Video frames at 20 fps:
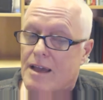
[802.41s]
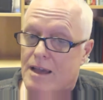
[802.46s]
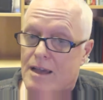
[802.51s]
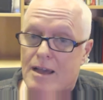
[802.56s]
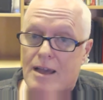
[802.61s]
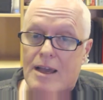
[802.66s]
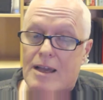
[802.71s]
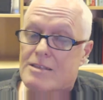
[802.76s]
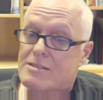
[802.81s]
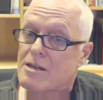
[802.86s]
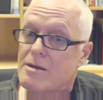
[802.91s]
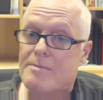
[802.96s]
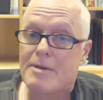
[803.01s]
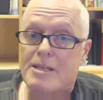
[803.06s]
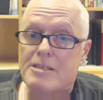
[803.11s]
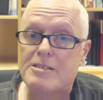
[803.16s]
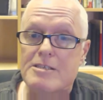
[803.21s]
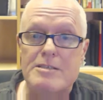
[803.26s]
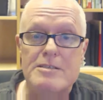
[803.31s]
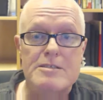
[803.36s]
As I
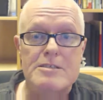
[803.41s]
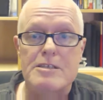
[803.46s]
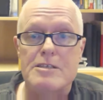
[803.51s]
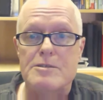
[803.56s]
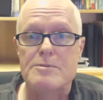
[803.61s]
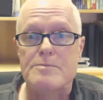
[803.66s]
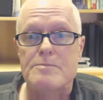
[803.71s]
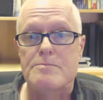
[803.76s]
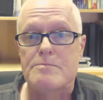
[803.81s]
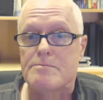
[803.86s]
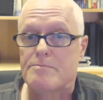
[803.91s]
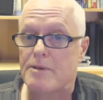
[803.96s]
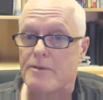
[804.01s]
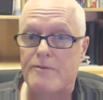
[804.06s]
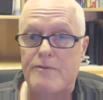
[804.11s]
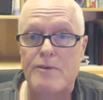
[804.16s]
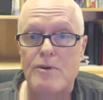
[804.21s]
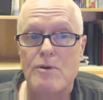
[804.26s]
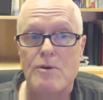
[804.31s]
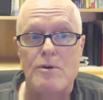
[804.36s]
mentioned just
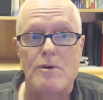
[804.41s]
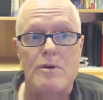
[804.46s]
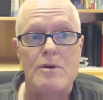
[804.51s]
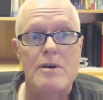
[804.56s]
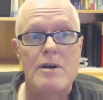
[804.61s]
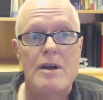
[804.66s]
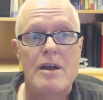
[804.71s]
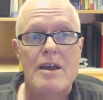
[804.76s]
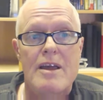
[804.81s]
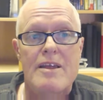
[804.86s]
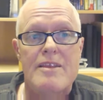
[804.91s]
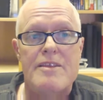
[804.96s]
before,